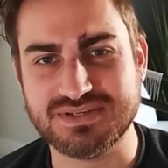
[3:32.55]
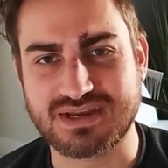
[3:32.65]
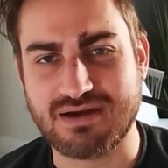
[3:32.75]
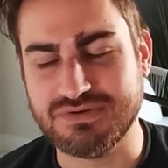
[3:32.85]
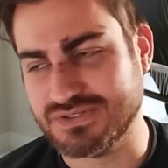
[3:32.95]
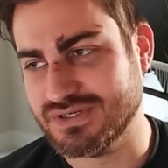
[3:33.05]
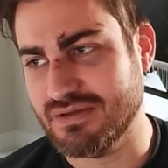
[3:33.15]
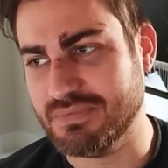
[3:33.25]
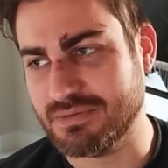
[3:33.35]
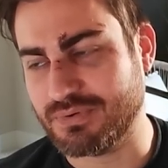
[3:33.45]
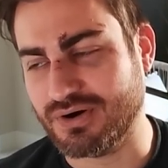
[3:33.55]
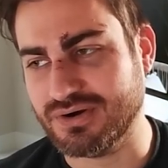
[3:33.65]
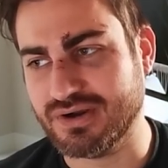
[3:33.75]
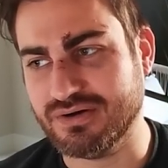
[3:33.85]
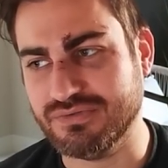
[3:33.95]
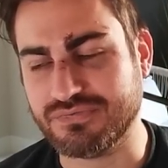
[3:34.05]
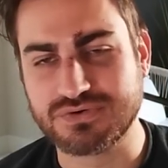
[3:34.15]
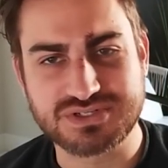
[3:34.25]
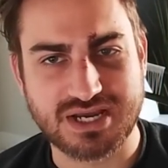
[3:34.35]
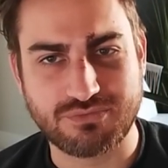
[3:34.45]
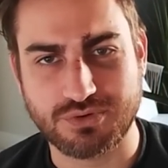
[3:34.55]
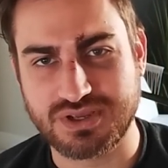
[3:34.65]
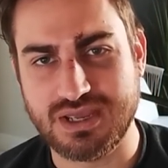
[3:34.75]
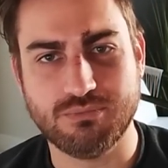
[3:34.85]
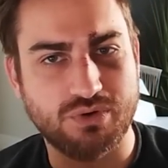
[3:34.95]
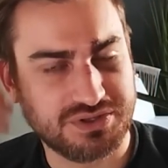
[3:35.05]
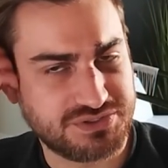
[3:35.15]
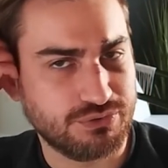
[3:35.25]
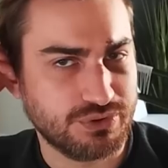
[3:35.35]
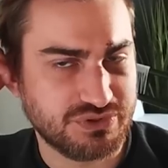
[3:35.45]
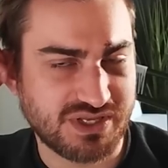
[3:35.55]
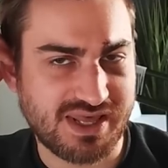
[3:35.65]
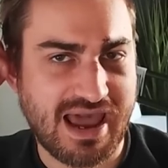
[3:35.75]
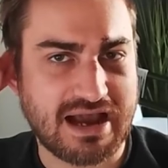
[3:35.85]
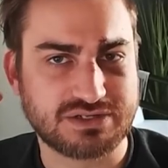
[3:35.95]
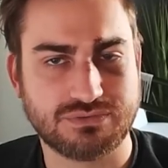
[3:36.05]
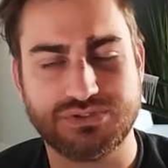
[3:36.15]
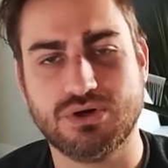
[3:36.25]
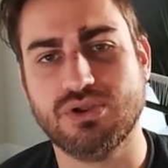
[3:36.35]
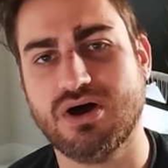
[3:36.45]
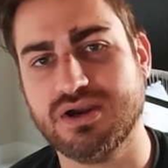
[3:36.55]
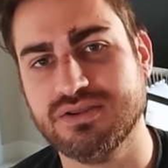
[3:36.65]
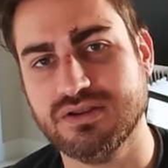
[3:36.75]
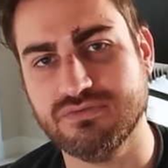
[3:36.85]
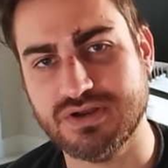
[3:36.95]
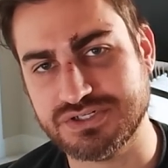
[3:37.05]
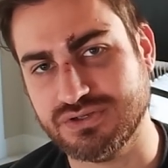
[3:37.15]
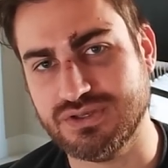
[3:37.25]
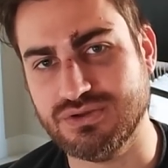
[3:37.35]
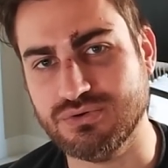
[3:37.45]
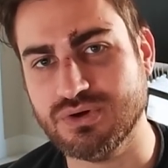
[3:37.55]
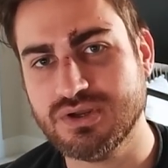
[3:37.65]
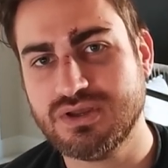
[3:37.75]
Like obviously, a big part of the first God of War game was you're using the axe for so long, and then eventually you